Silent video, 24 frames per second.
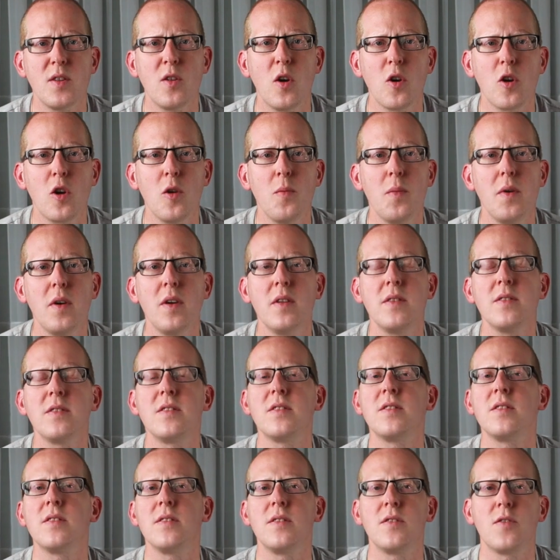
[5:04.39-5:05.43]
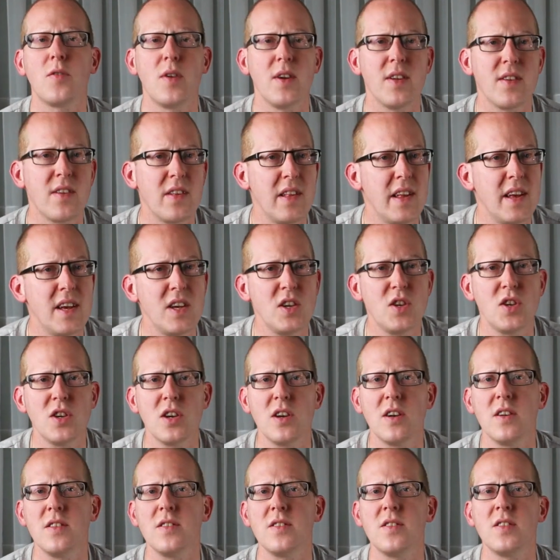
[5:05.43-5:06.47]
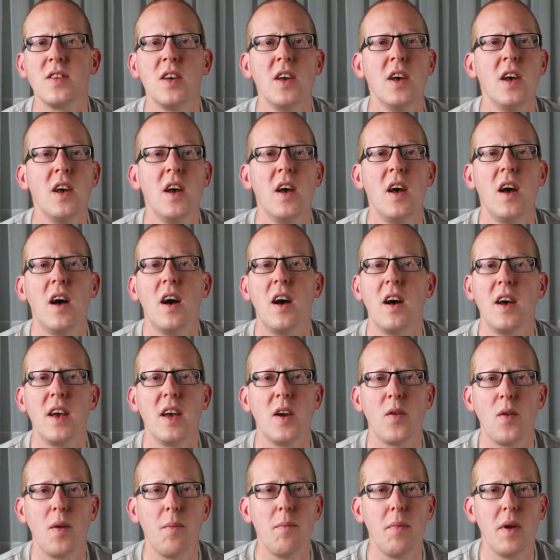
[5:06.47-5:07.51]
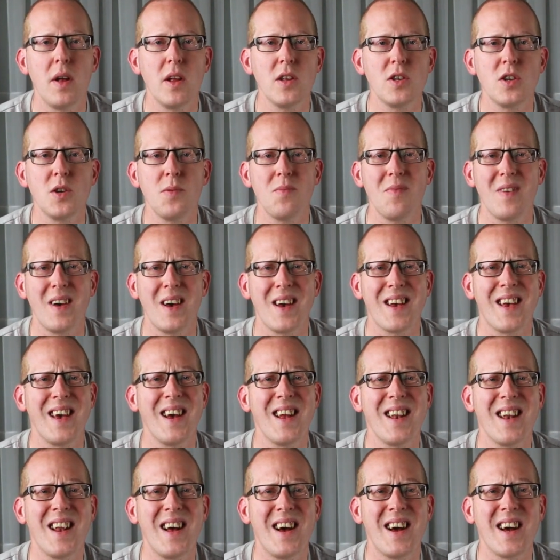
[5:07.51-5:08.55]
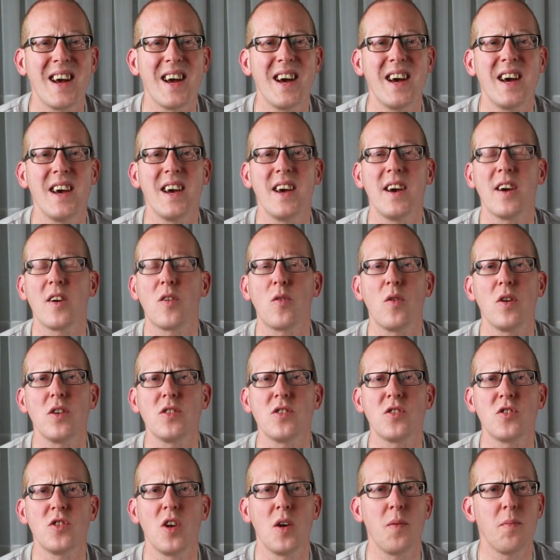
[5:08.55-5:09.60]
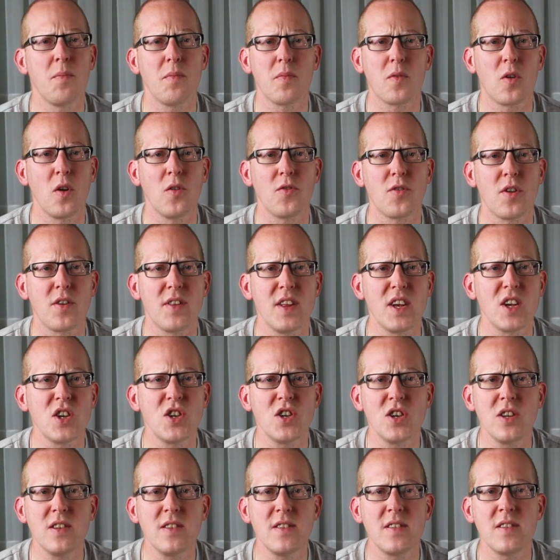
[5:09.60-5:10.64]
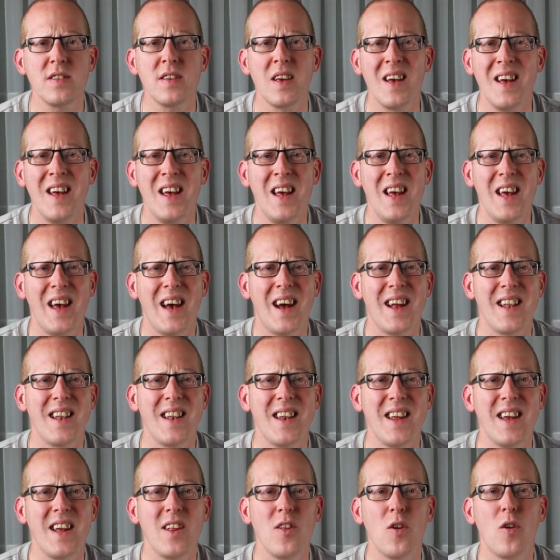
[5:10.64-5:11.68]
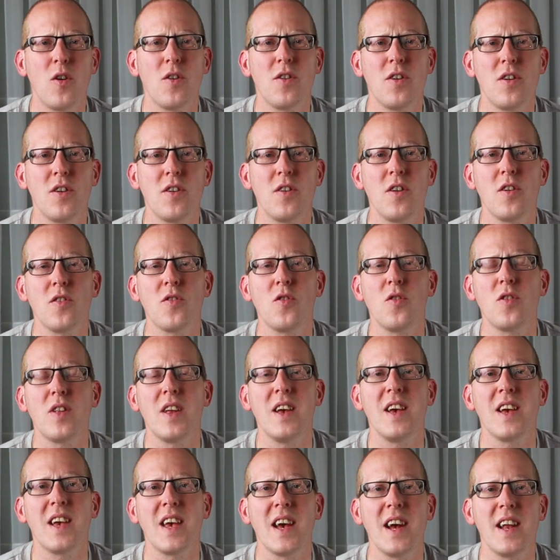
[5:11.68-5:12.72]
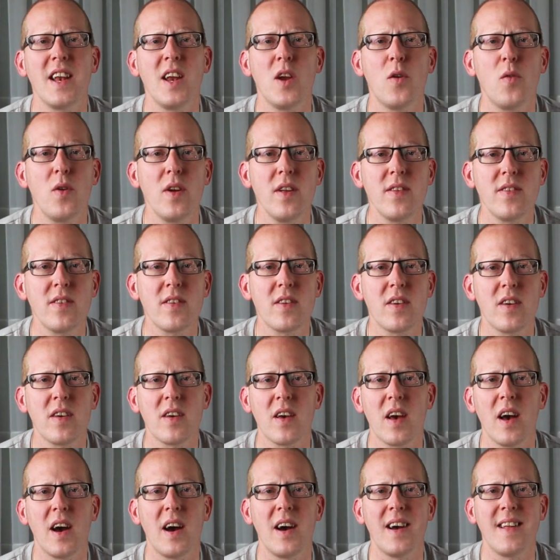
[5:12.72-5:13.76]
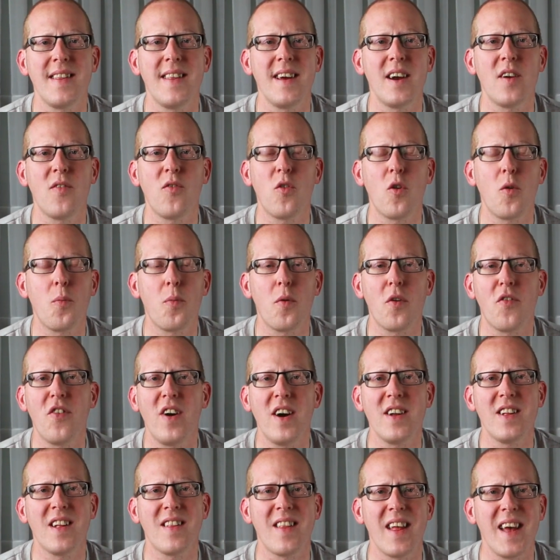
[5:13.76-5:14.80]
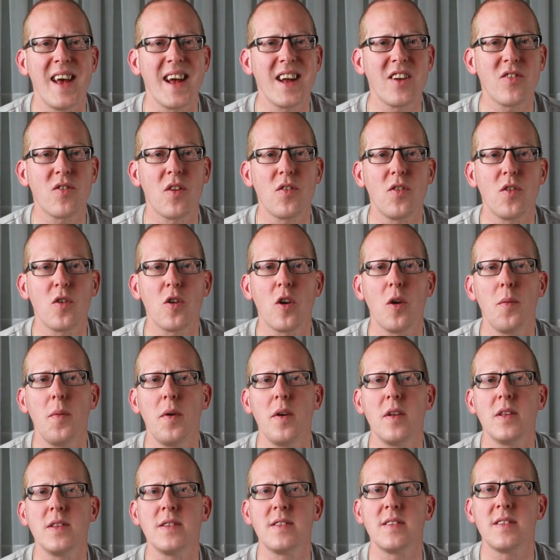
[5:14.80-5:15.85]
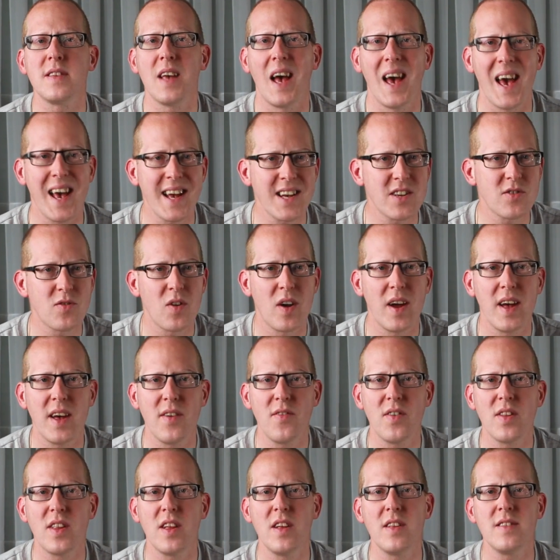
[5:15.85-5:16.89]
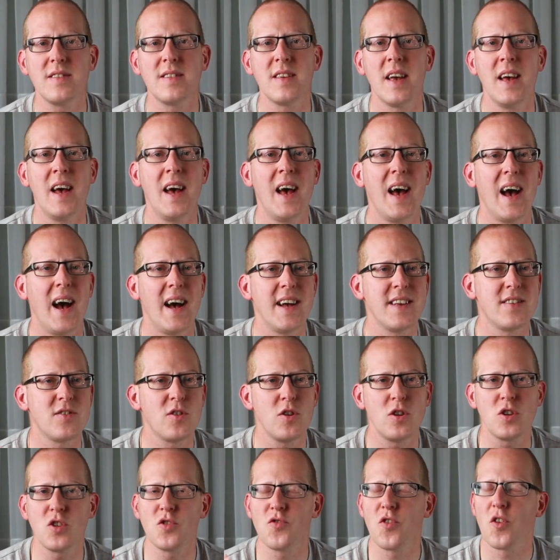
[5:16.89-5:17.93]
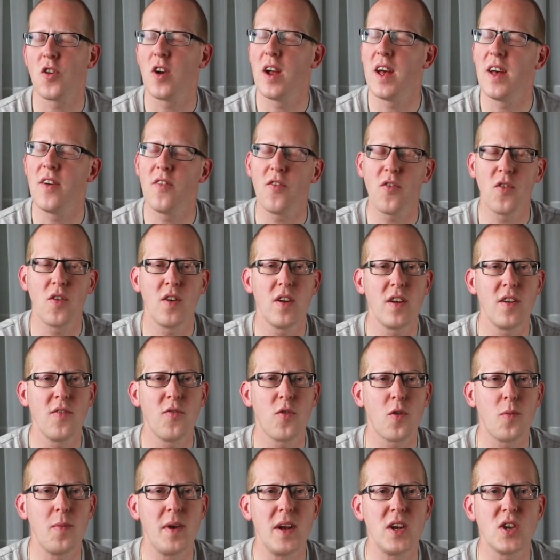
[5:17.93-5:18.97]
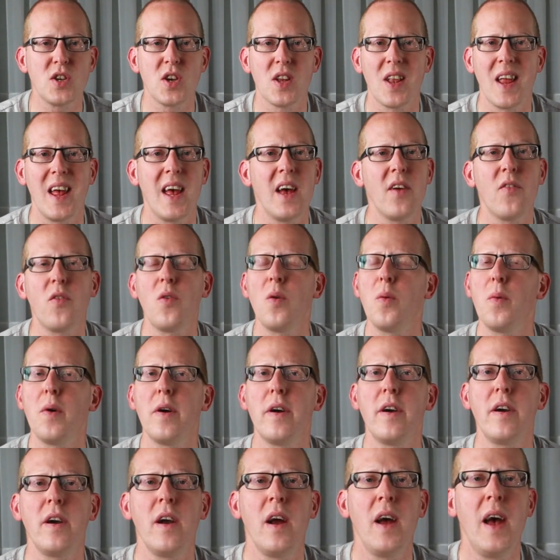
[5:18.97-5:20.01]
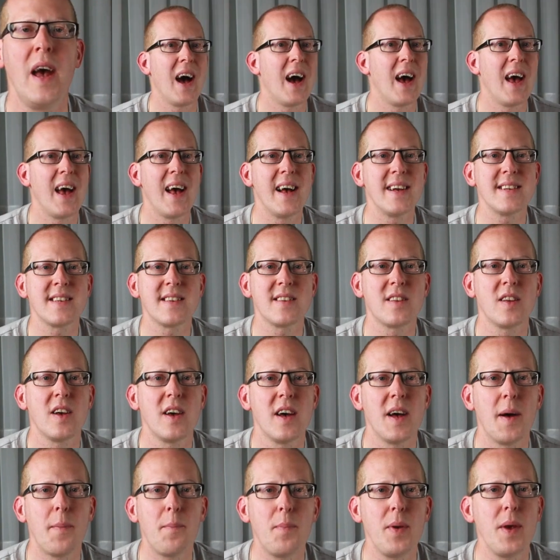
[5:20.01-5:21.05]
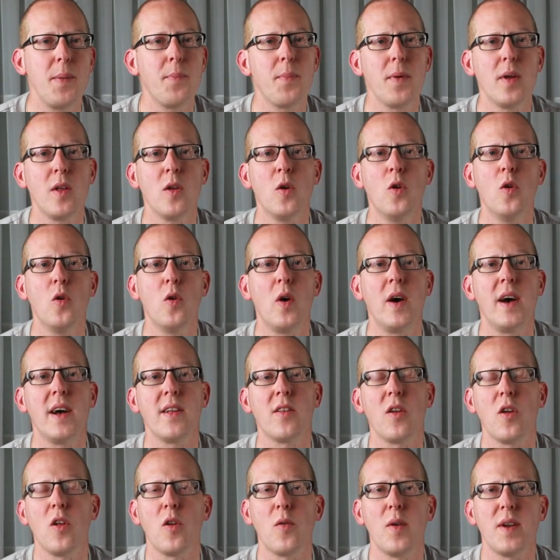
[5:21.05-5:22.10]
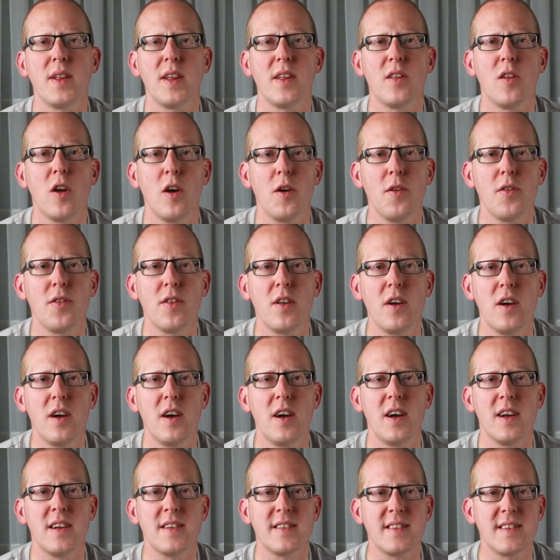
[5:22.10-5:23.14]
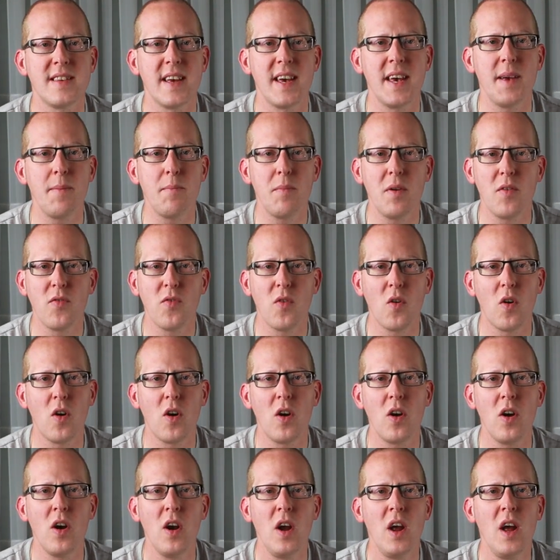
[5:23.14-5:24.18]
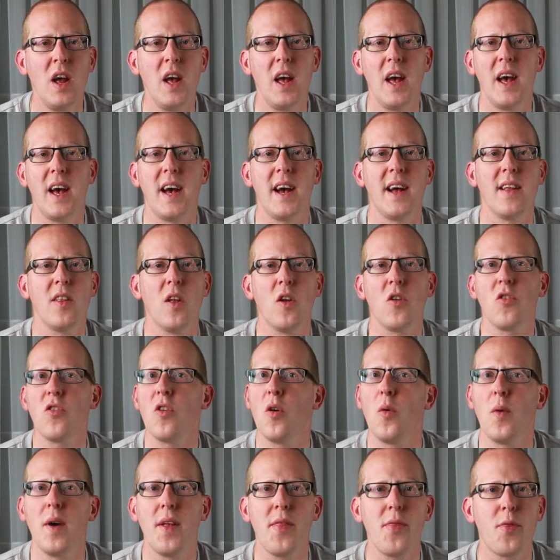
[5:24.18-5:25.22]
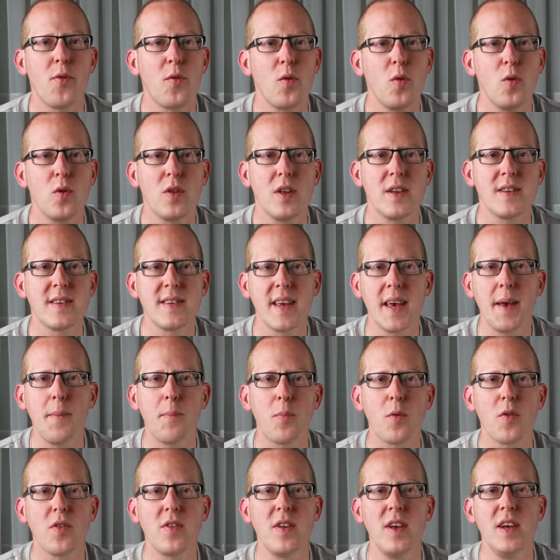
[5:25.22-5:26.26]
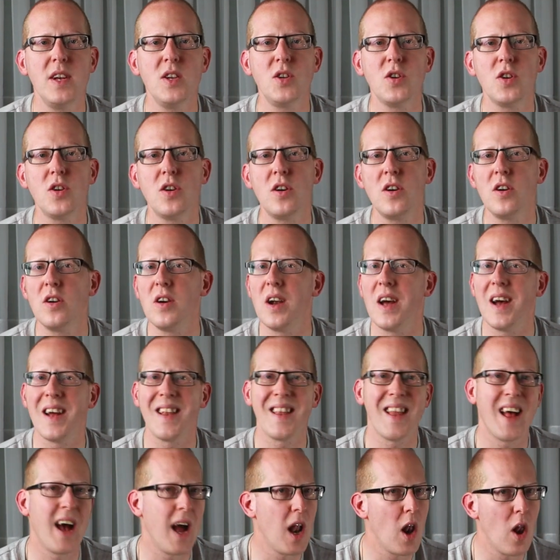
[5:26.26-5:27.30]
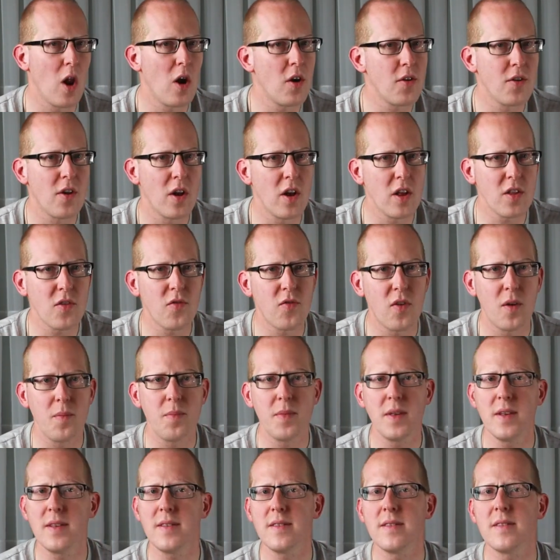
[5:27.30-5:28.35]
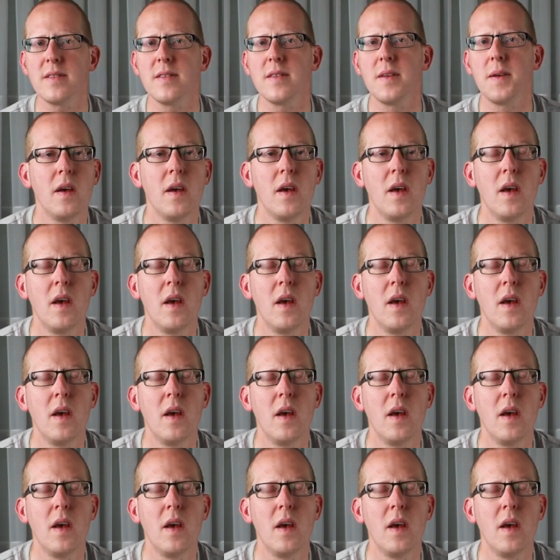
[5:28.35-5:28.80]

documents, translations, here in Belgium, again I crossed some contradictions, and in order not to take any risk, I therefore provided extra documents, extra evidence. I searched for information everywhere. I asked people who had already done the same before and also went through the same procedure, and I learned a lot from this.